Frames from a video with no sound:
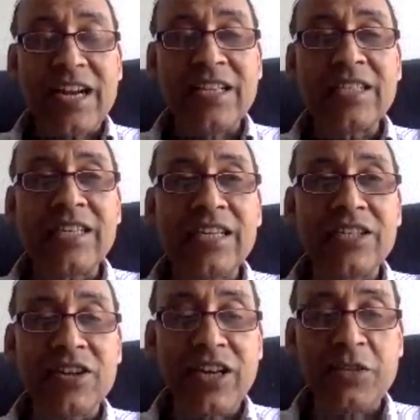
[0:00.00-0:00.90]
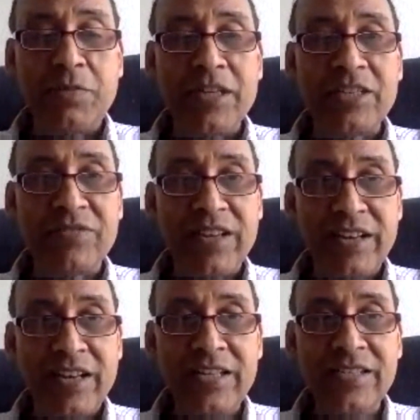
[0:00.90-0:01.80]
concentration of H plus will
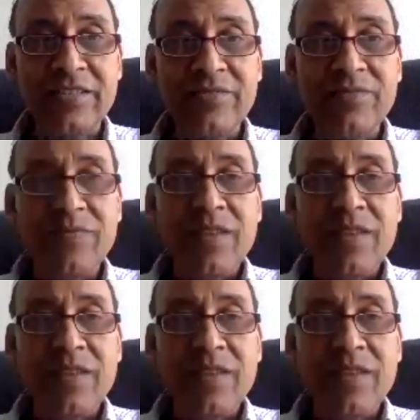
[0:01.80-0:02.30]
increase,